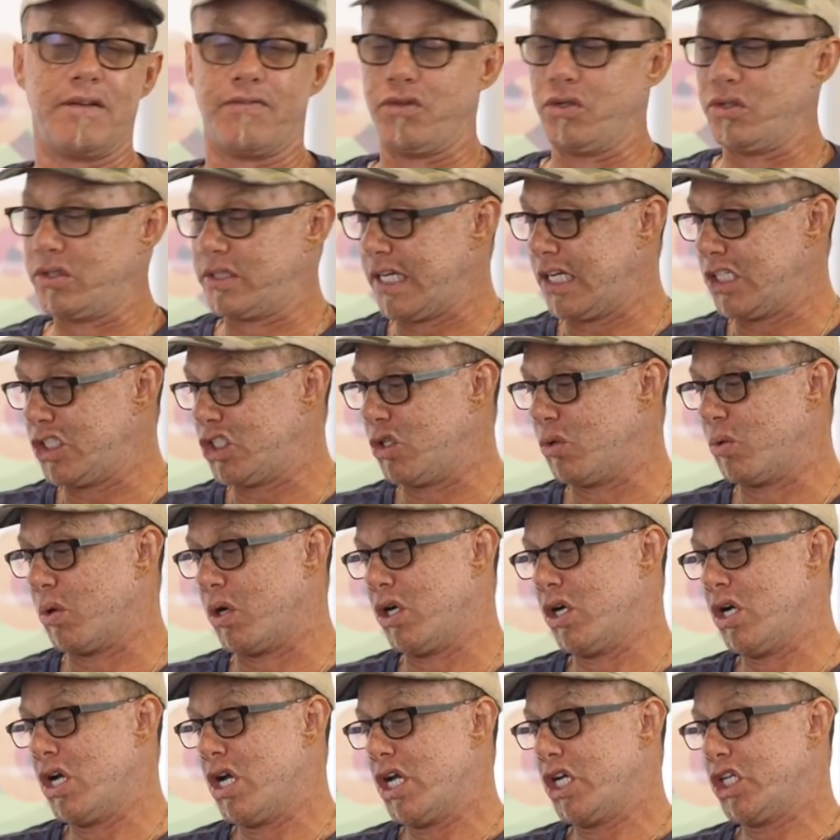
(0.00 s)
if you said you
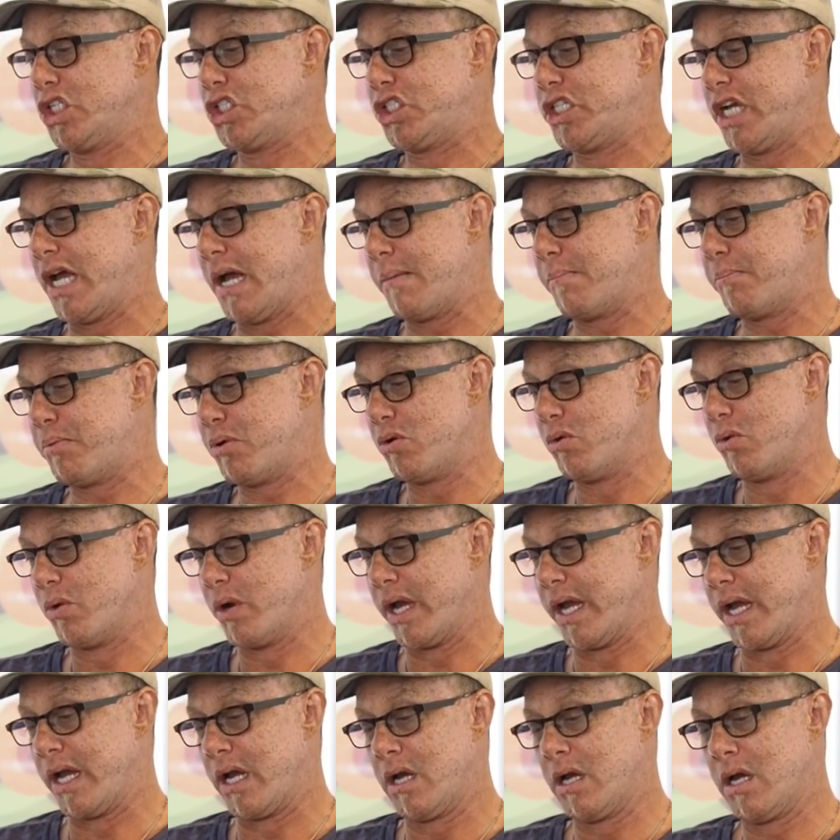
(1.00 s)
were
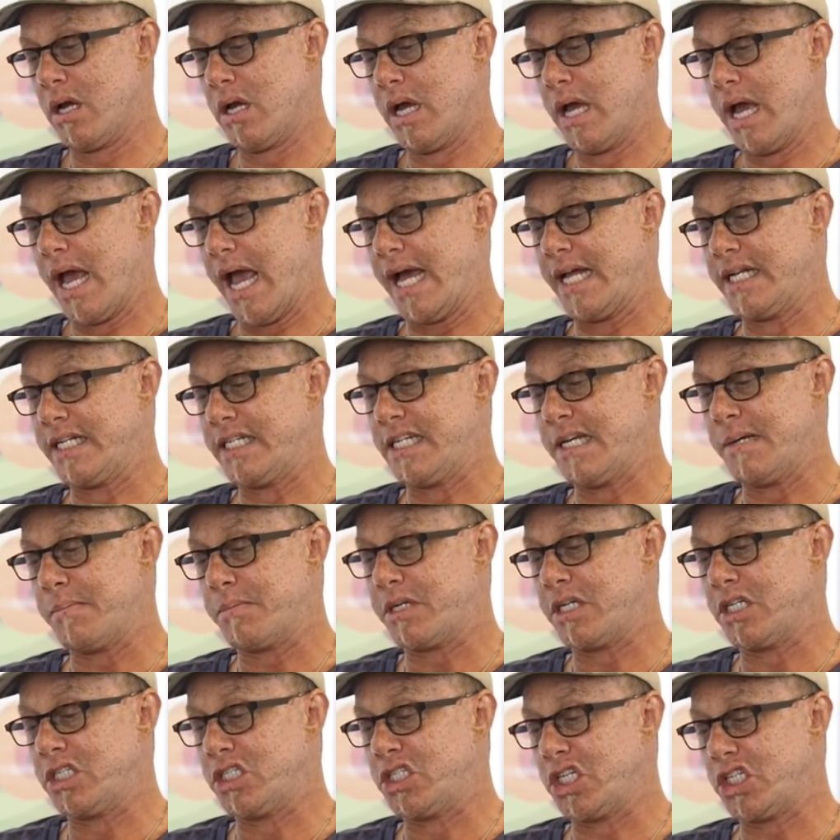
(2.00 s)
shampooing and deep
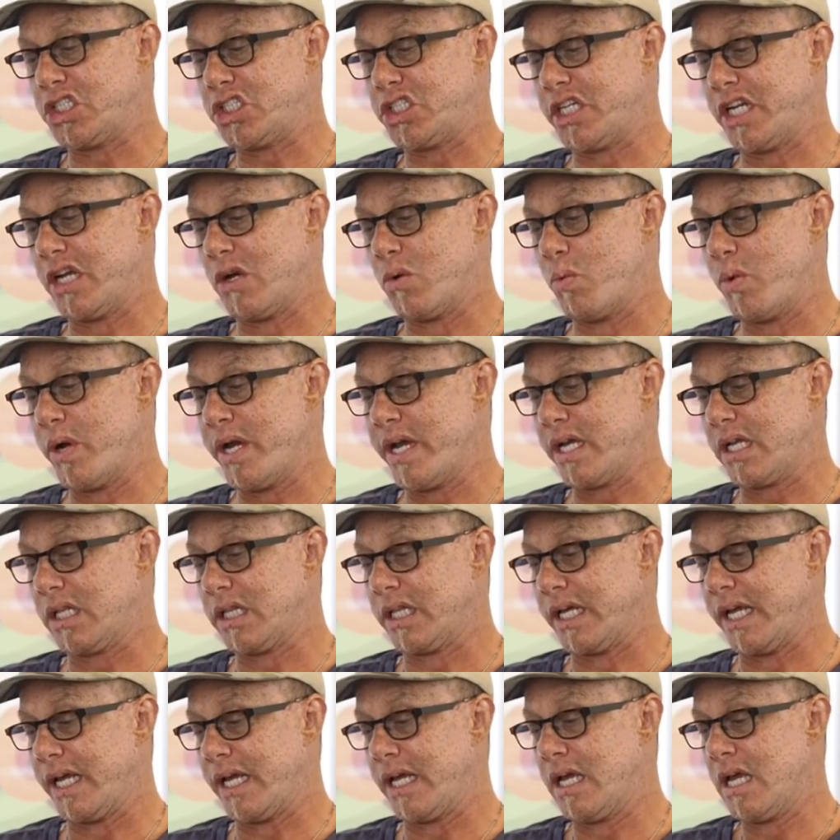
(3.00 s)
conditioning
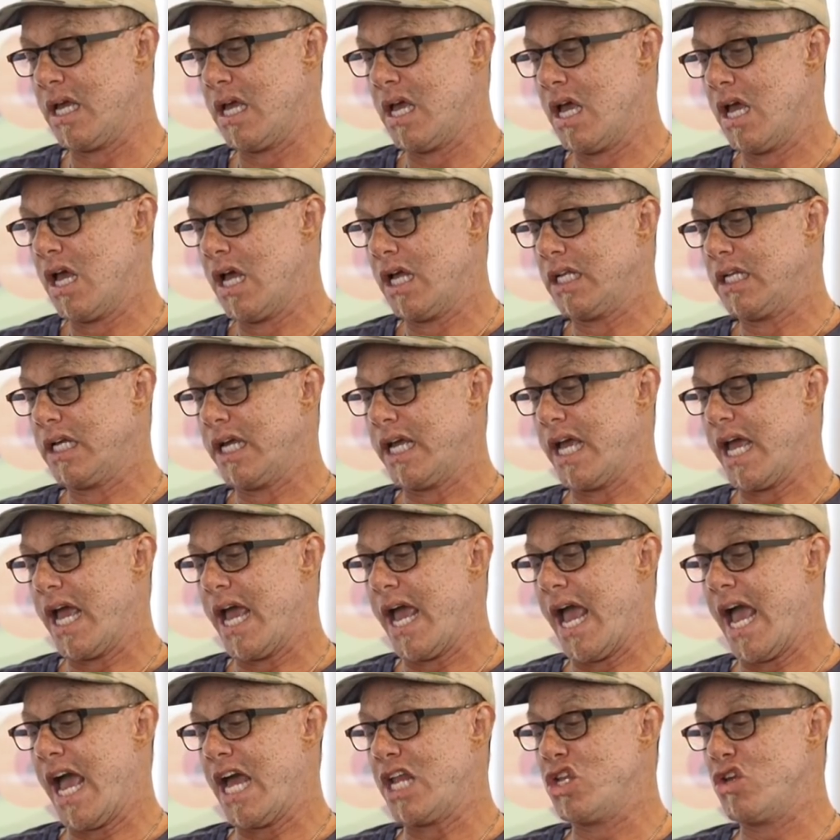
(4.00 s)
weekly,
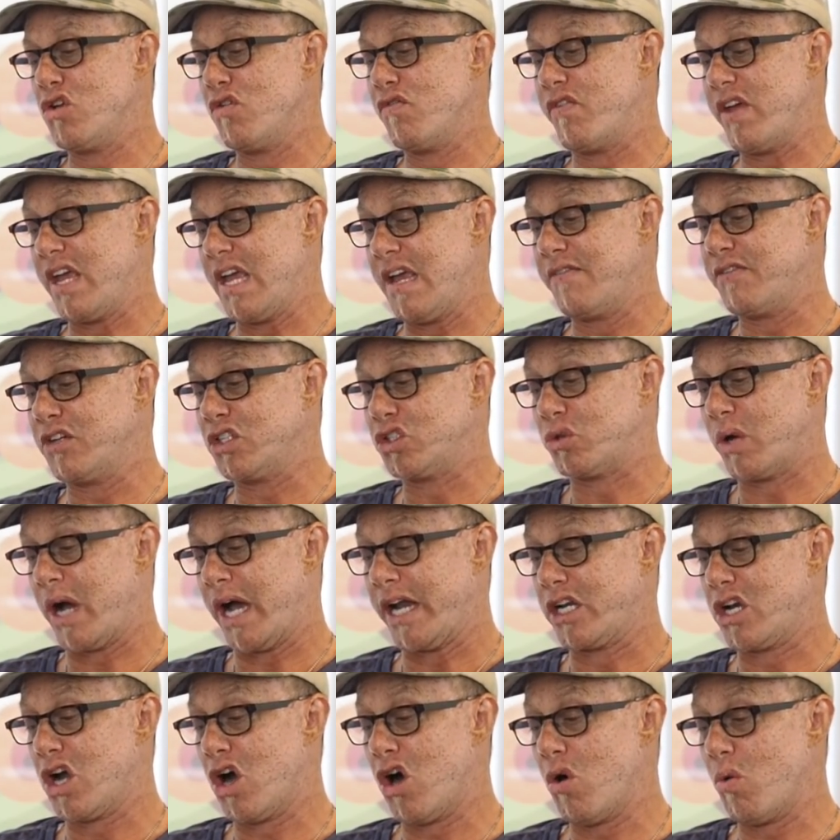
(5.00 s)
and you've even
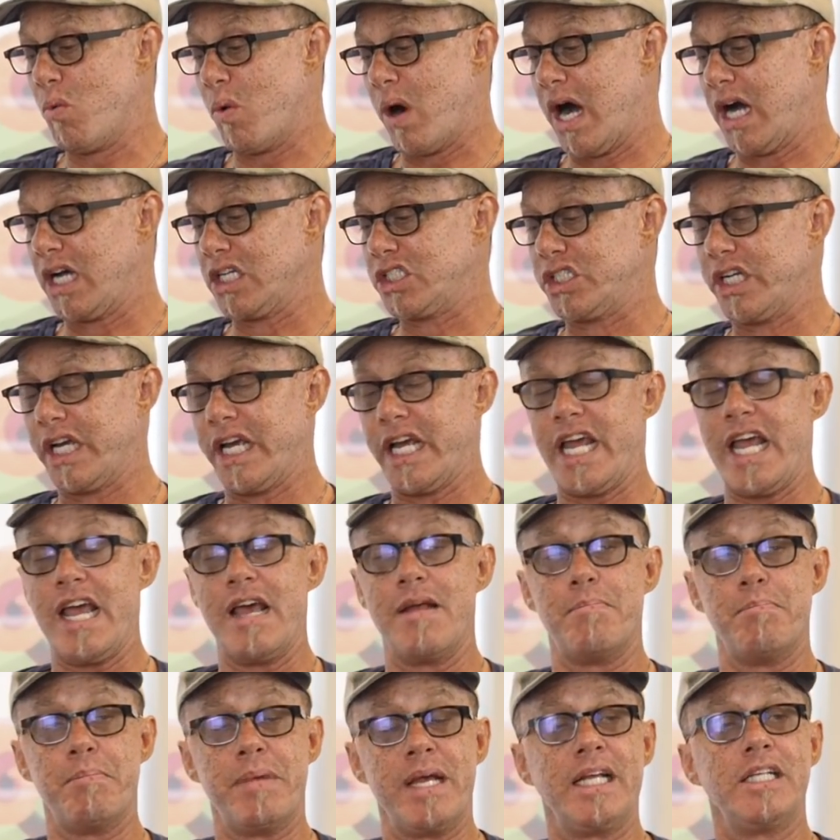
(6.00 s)
tried co-washing,
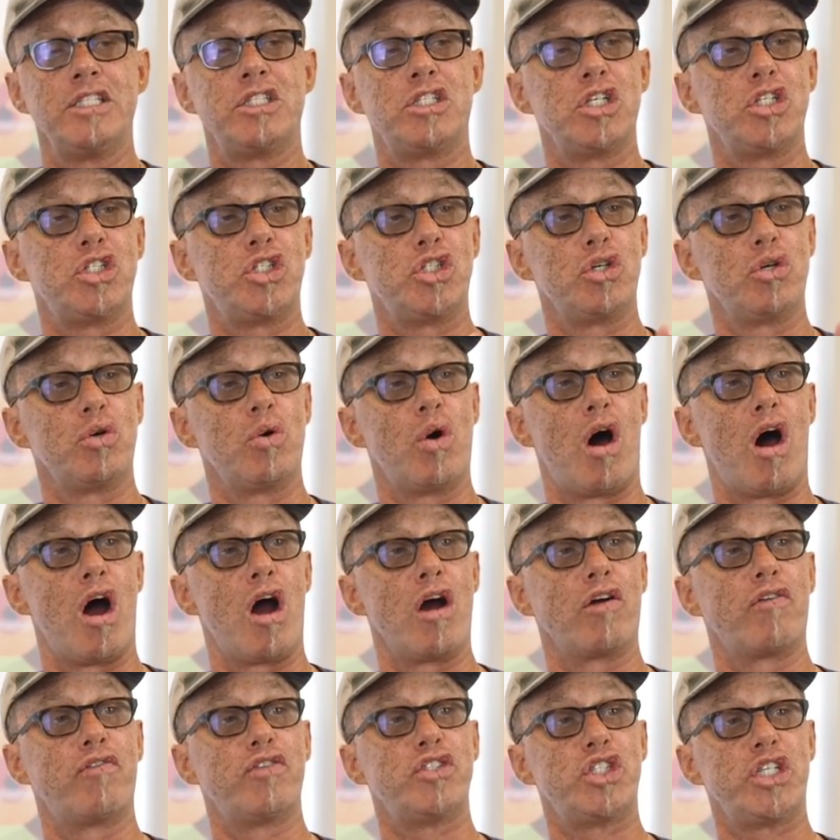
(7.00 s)
it means that you
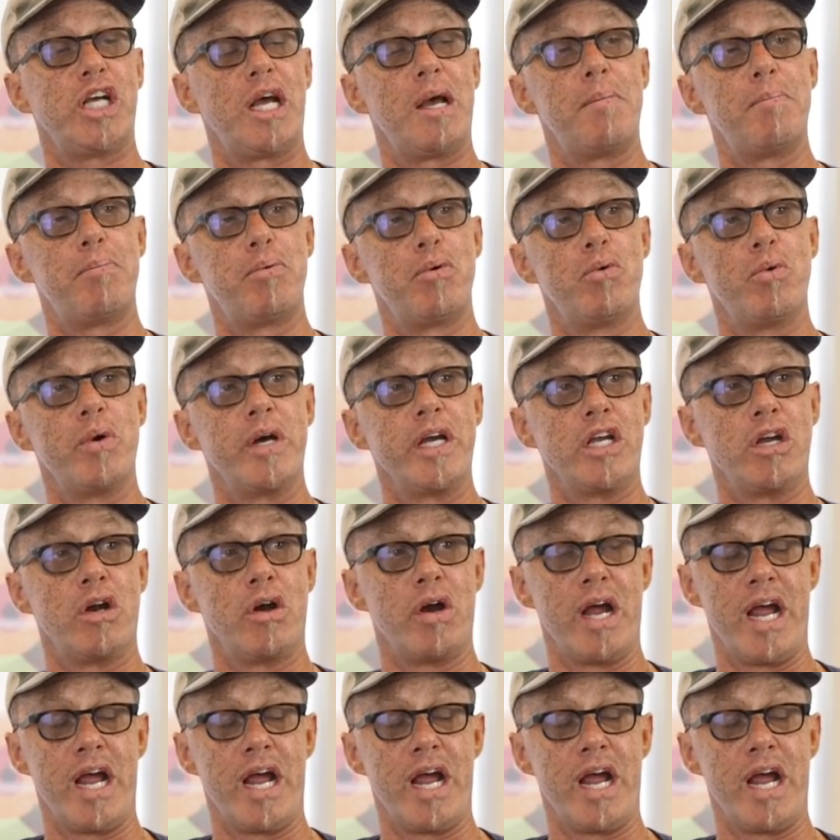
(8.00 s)
are shampooing your